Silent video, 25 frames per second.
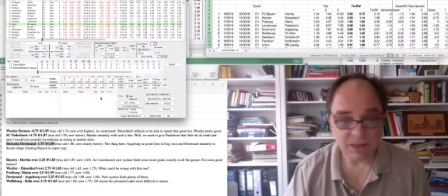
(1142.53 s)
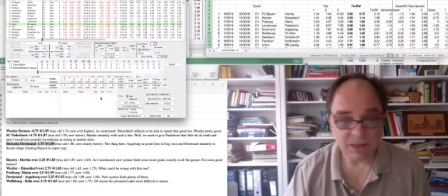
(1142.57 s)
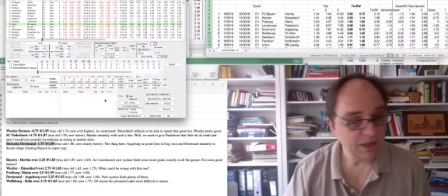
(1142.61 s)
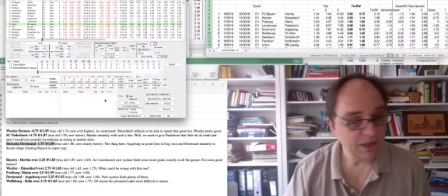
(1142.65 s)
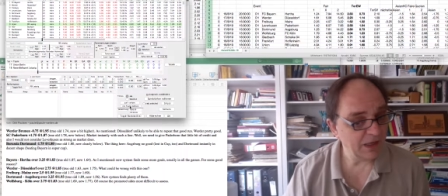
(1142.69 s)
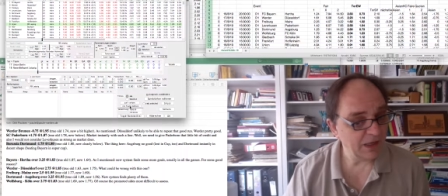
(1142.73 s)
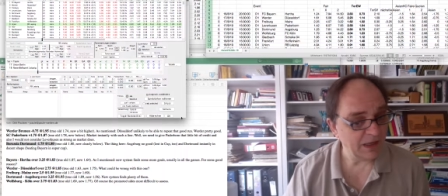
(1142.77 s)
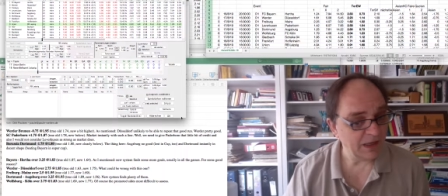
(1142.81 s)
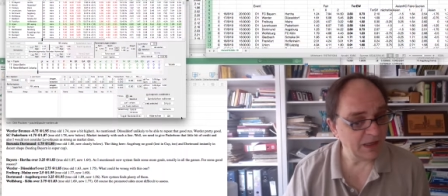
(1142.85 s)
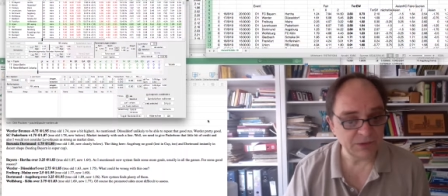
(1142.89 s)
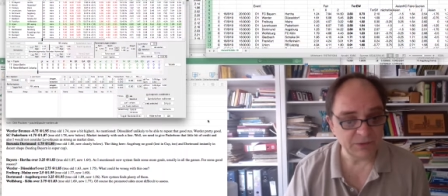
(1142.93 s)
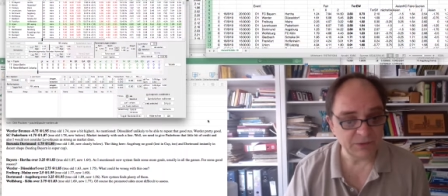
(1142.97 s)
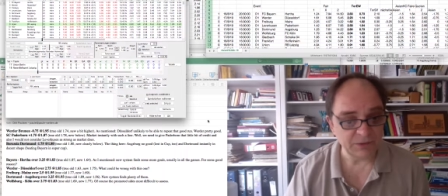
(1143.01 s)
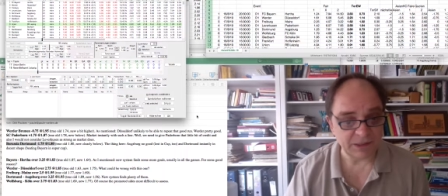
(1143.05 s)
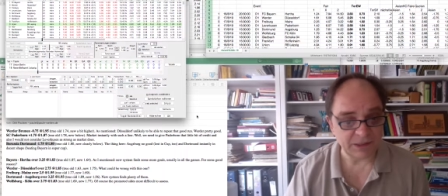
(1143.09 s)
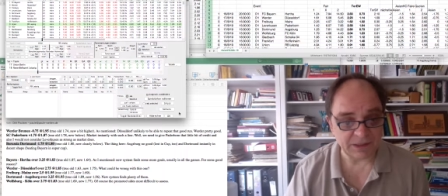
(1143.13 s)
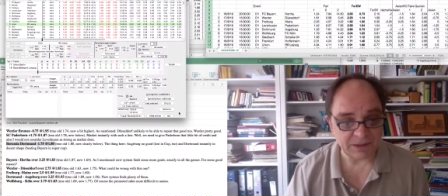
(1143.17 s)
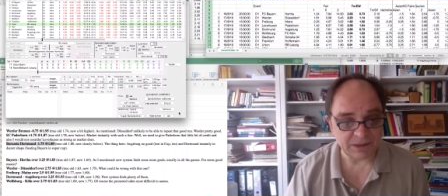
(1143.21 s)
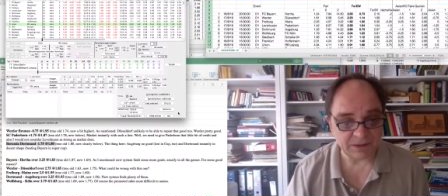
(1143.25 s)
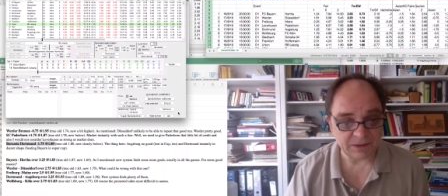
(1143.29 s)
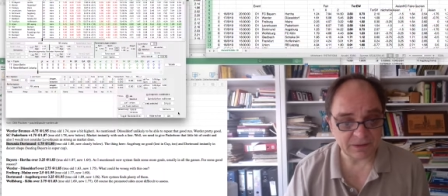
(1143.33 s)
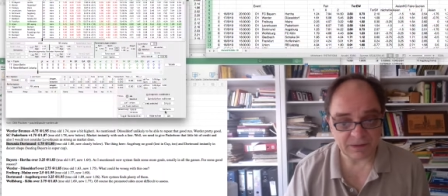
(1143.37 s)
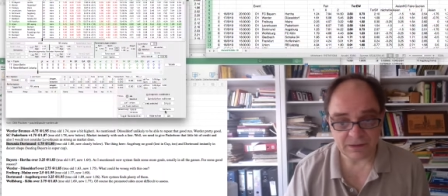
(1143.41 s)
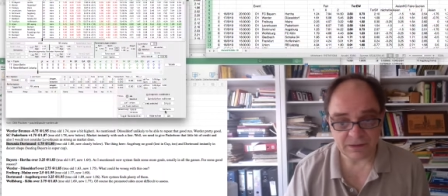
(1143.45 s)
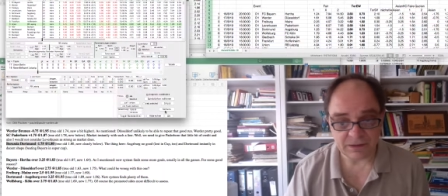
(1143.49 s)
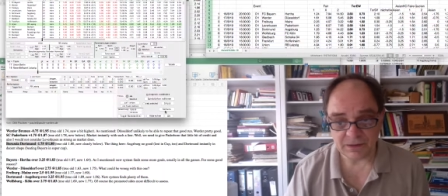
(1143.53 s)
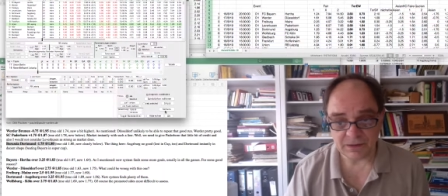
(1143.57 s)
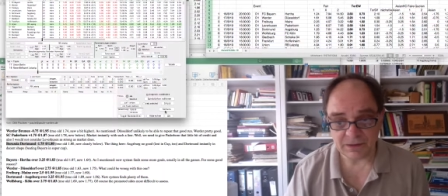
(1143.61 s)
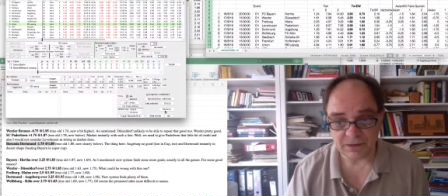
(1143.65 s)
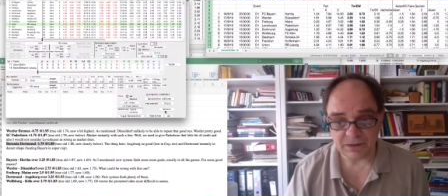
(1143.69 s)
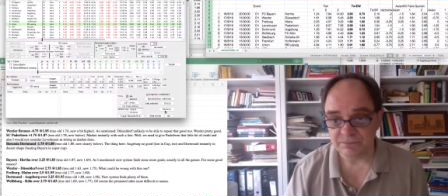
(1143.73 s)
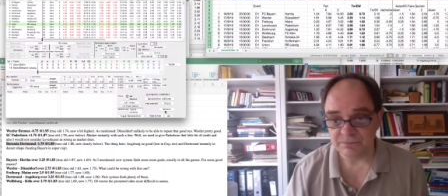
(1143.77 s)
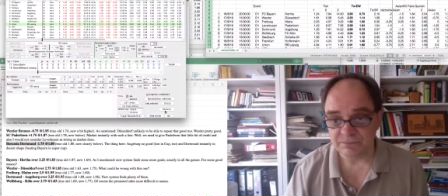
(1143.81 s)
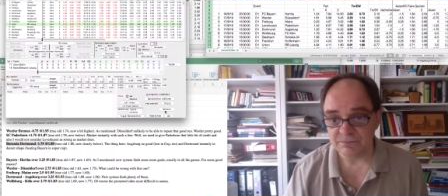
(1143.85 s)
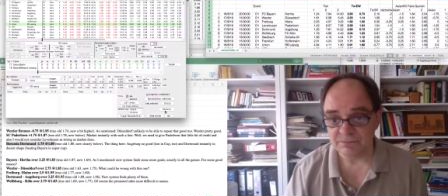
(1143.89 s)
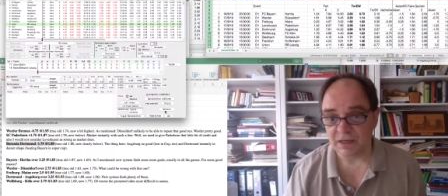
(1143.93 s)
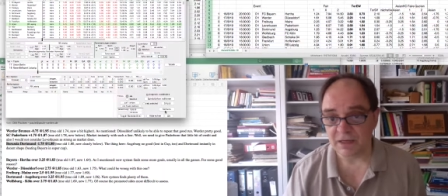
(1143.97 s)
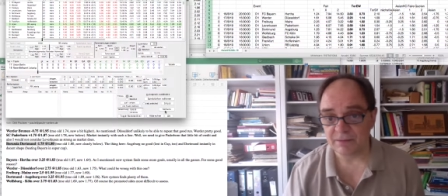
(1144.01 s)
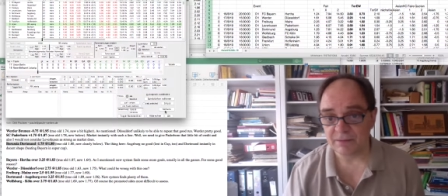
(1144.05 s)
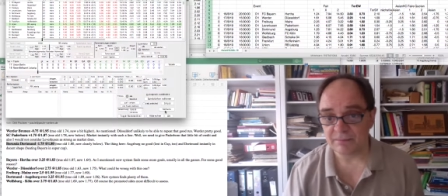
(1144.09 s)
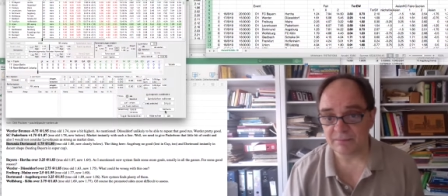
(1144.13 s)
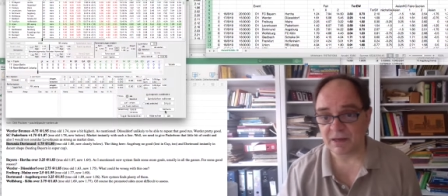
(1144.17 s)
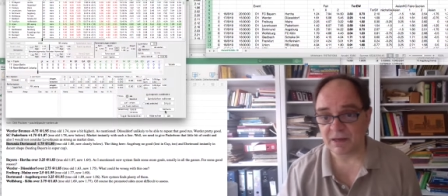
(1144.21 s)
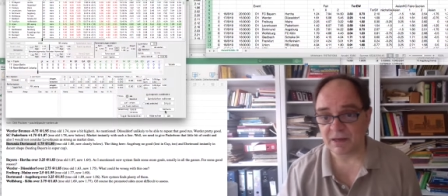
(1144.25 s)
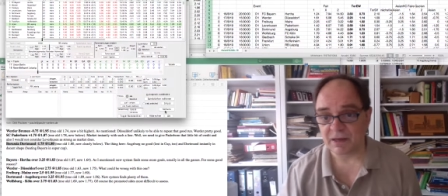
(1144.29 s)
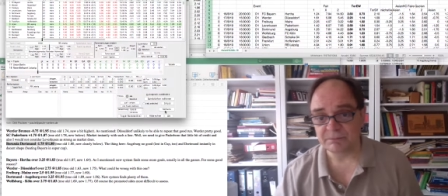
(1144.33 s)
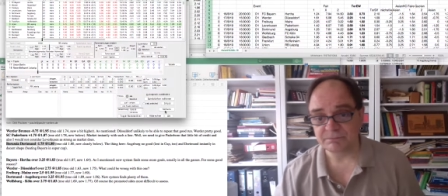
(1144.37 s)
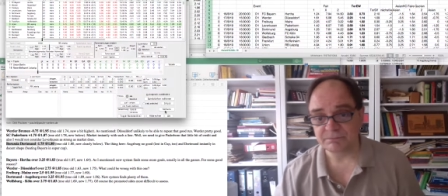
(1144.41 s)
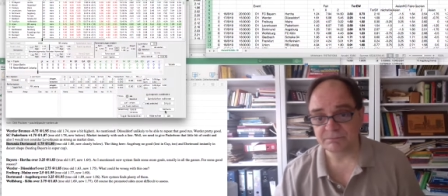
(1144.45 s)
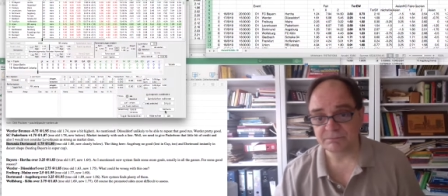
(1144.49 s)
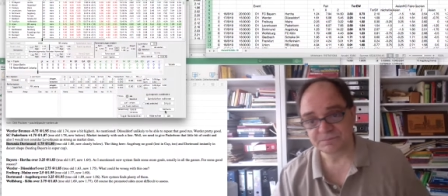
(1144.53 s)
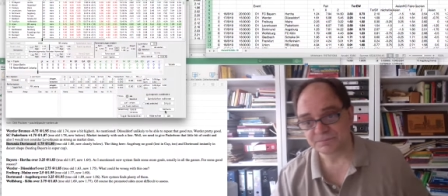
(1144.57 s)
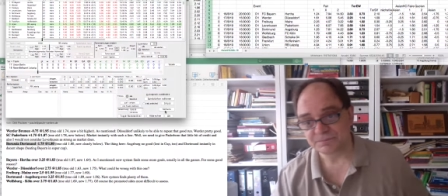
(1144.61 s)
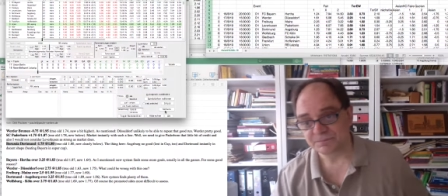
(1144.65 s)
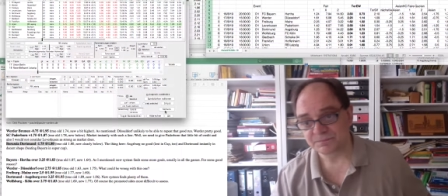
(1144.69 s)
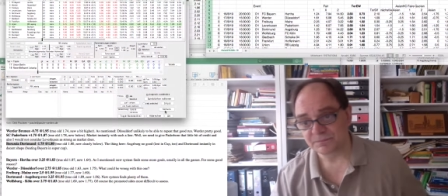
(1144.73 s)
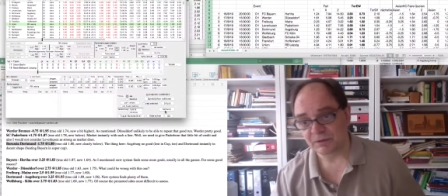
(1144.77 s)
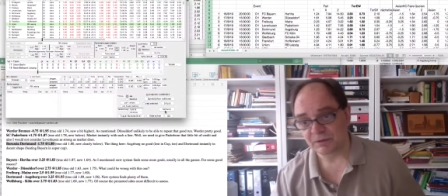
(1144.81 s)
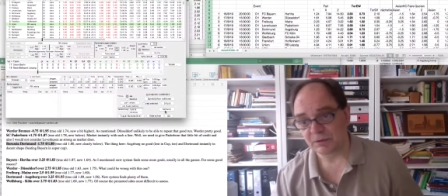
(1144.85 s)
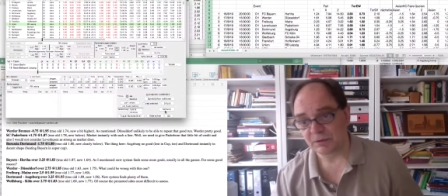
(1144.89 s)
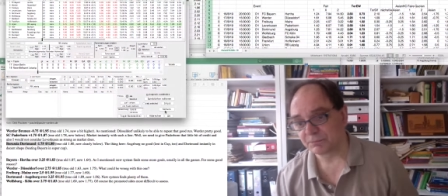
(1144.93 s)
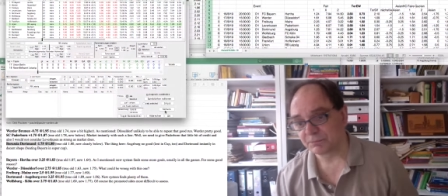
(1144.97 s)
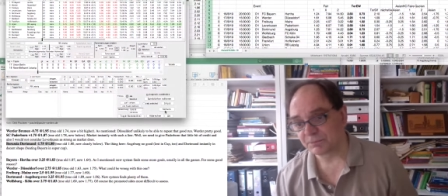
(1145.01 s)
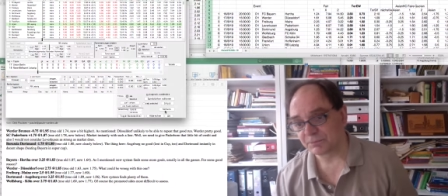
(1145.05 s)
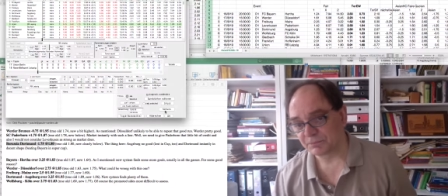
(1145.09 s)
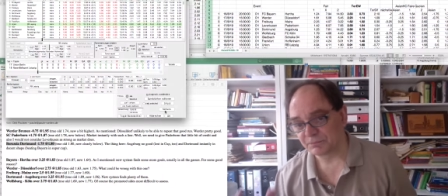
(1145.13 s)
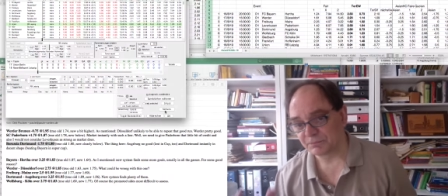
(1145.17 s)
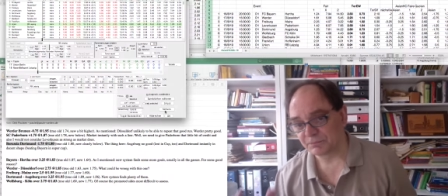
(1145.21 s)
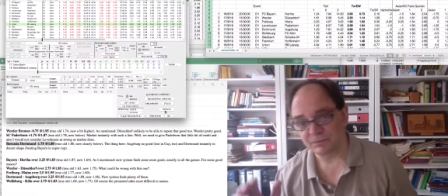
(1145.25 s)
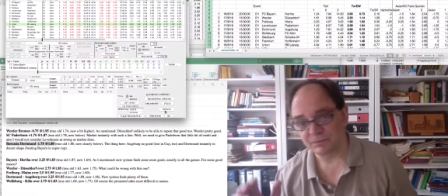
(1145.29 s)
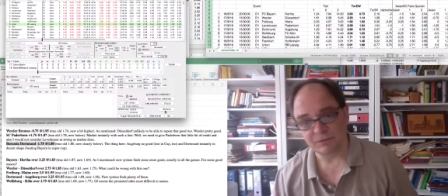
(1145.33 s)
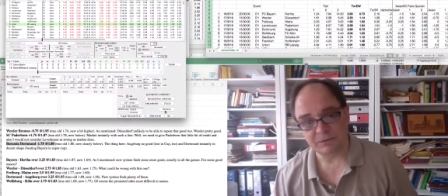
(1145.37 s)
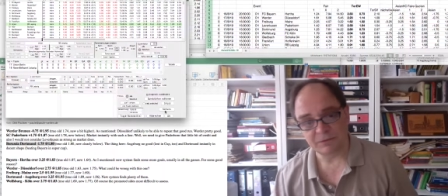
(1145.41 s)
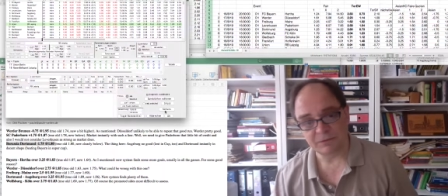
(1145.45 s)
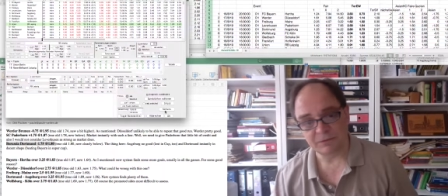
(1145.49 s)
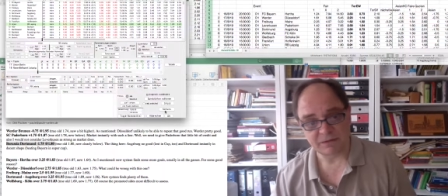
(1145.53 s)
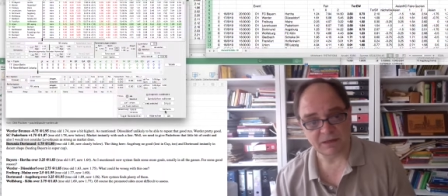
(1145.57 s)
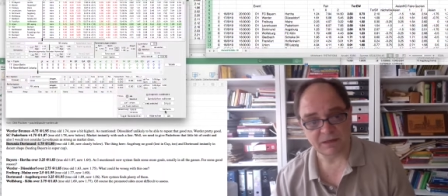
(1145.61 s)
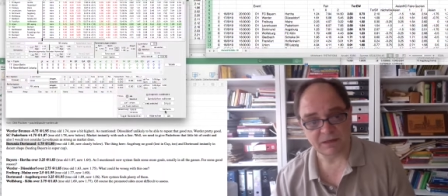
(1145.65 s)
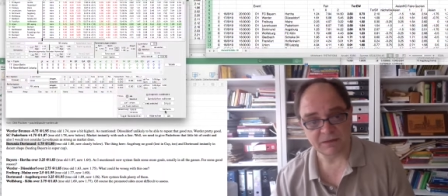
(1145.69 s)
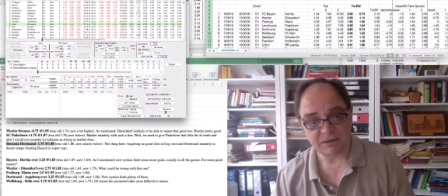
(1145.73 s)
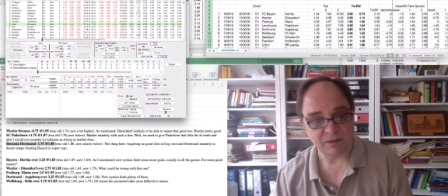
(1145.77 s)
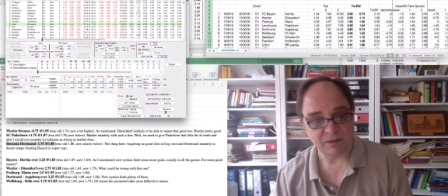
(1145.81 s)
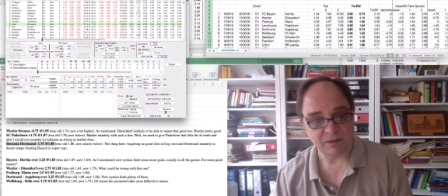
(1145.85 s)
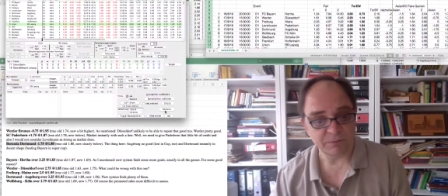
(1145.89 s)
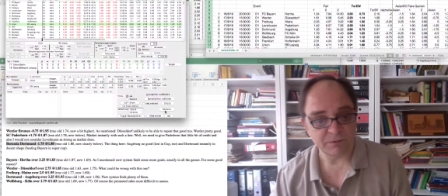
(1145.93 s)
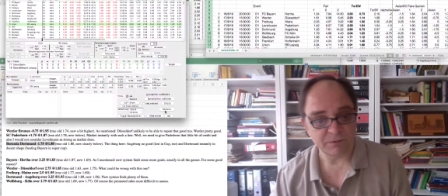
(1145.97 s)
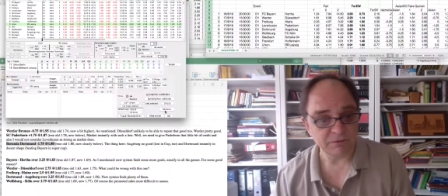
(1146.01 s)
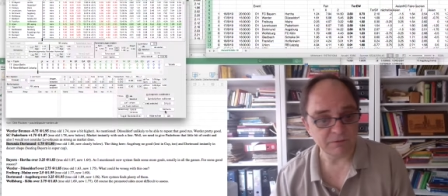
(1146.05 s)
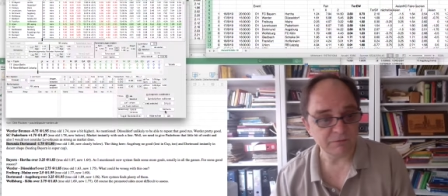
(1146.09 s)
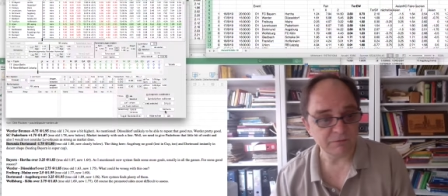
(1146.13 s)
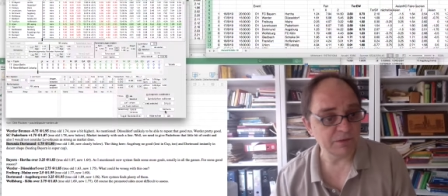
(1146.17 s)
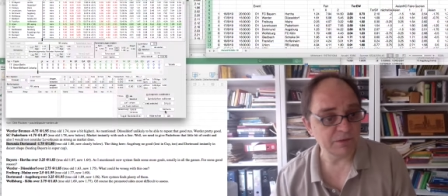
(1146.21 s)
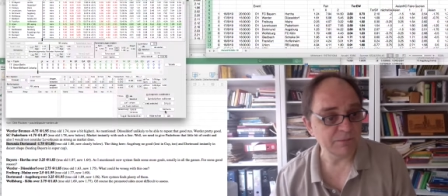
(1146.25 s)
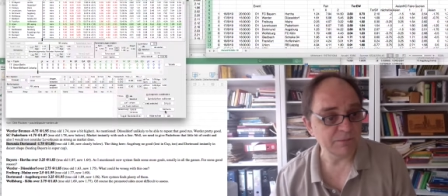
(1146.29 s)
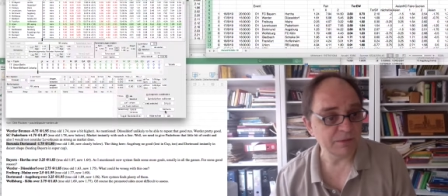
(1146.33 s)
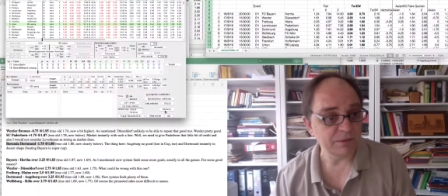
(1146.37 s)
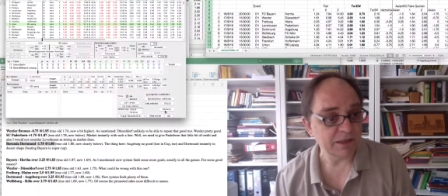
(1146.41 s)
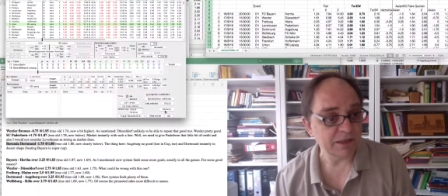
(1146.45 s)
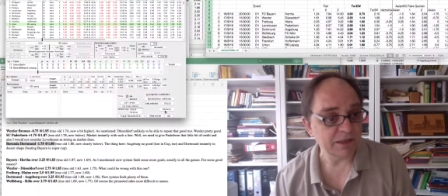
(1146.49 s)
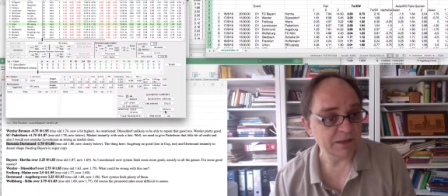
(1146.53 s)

Anyway, I hope you can take something from that.